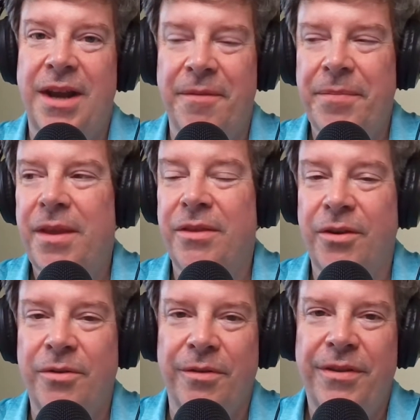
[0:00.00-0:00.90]
Now,
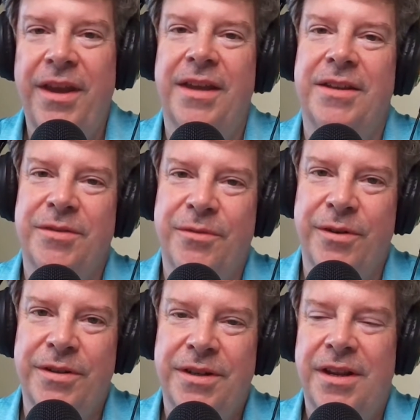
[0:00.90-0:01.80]
the cool thing is, of
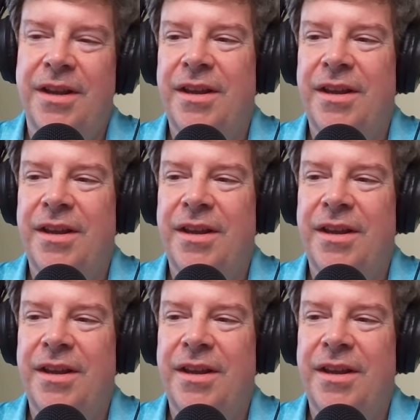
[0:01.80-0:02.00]
course,